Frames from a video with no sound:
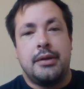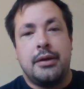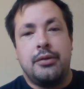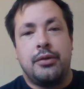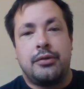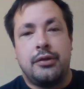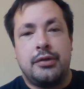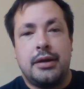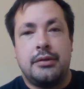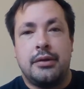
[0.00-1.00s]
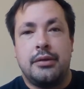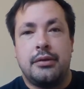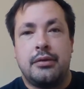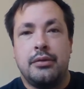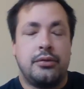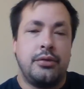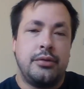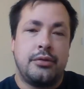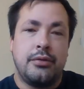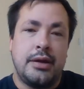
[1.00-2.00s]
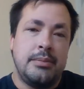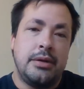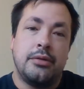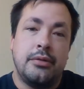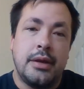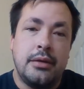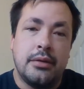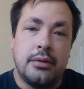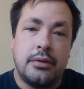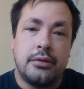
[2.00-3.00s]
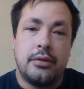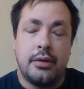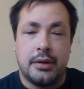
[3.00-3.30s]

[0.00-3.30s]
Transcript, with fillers: they're not a gender that's looked on as great because of their looks.